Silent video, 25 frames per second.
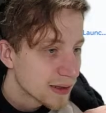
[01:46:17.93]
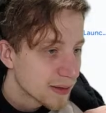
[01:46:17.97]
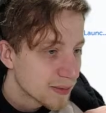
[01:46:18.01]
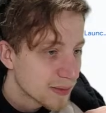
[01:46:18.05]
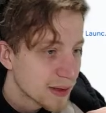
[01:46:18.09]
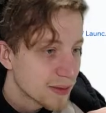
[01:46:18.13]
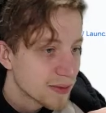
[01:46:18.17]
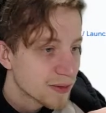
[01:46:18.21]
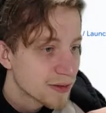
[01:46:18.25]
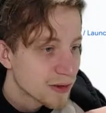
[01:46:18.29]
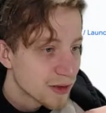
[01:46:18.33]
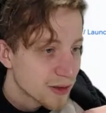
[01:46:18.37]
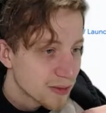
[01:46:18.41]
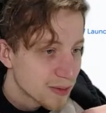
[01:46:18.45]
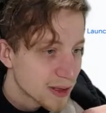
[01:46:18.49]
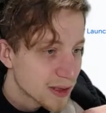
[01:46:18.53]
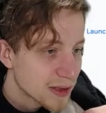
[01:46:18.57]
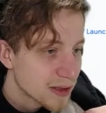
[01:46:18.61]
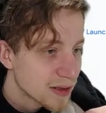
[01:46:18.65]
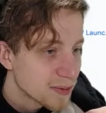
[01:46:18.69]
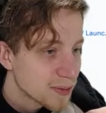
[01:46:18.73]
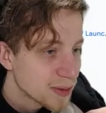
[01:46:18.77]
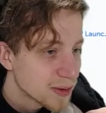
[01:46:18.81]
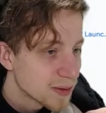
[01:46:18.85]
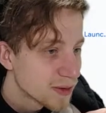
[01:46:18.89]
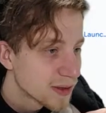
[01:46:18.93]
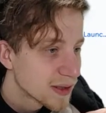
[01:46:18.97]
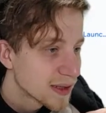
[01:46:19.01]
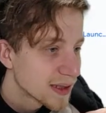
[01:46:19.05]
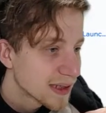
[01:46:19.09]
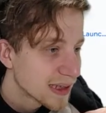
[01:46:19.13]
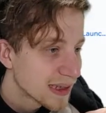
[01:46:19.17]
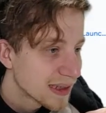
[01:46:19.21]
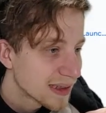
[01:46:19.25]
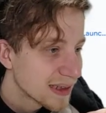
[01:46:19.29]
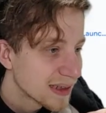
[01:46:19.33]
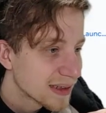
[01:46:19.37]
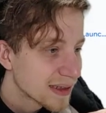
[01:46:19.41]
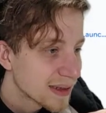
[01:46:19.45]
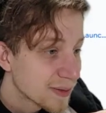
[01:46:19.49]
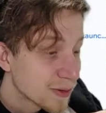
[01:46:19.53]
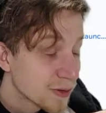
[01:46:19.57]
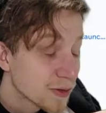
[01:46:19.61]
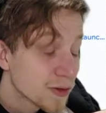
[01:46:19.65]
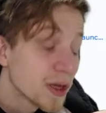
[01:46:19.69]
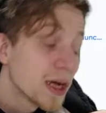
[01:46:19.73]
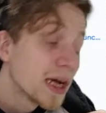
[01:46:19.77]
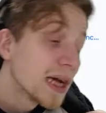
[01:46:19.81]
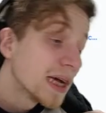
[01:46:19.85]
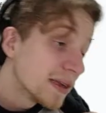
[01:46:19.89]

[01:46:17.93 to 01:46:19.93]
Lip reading: Sometimes corpses in the poses that can tell some cool.